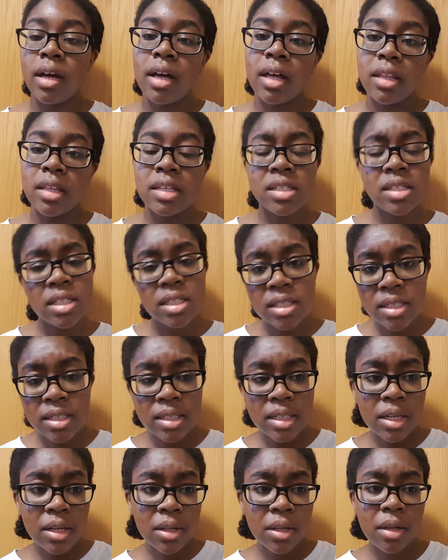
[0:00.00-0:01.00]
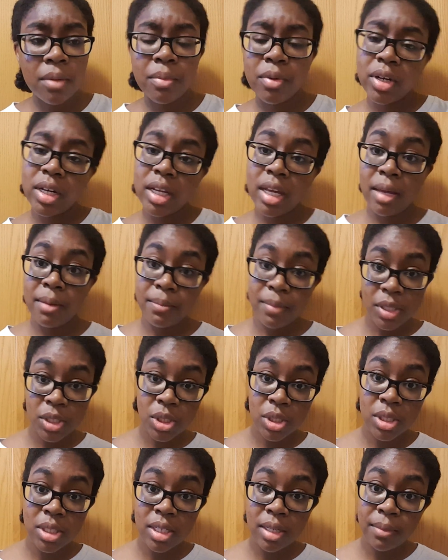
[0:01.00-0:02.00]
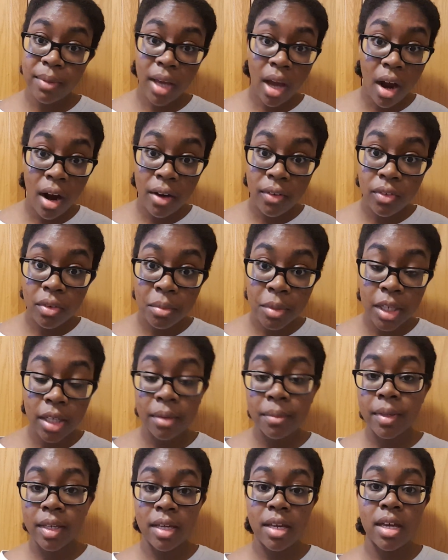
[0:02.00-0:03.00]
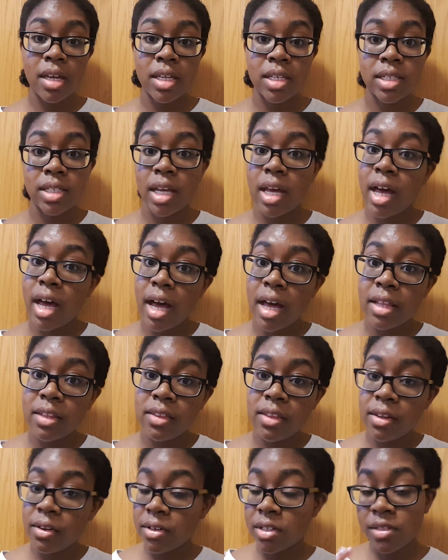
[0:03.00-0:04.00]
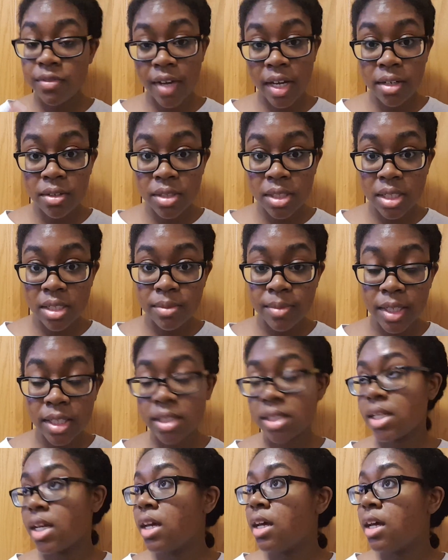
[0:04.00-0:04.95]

this is still a pretty ambitious TBR for me because there is finals this month.